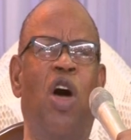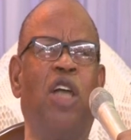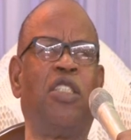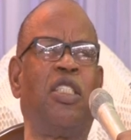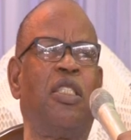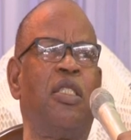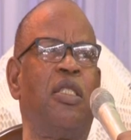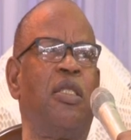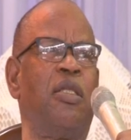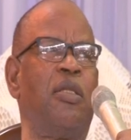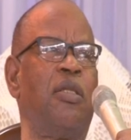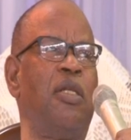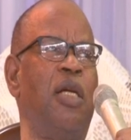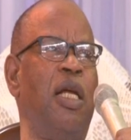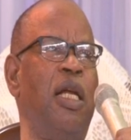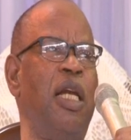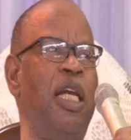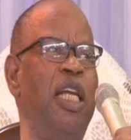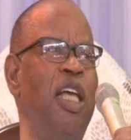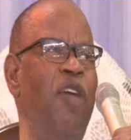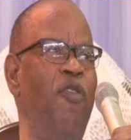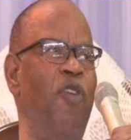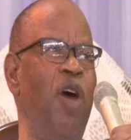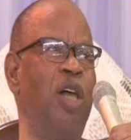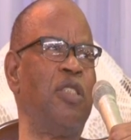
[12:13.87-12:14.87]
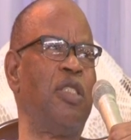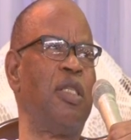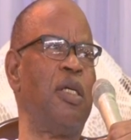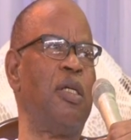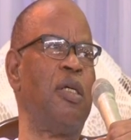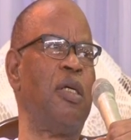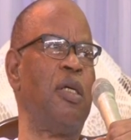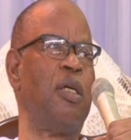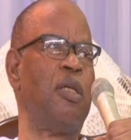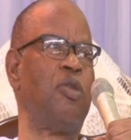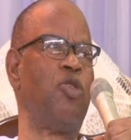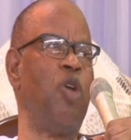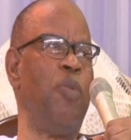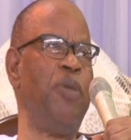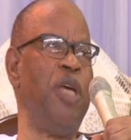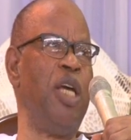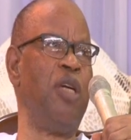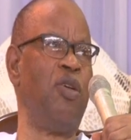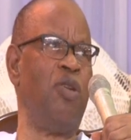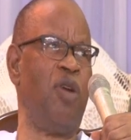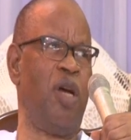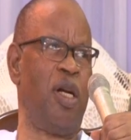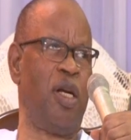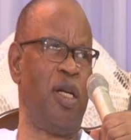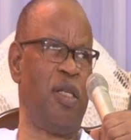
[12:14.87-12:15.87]
not leave us to be
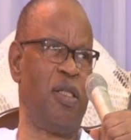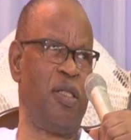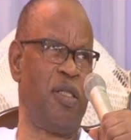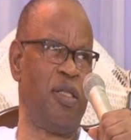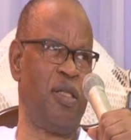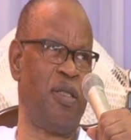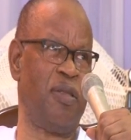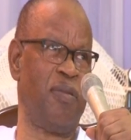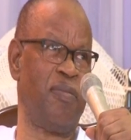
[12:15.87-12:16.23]
ignorant.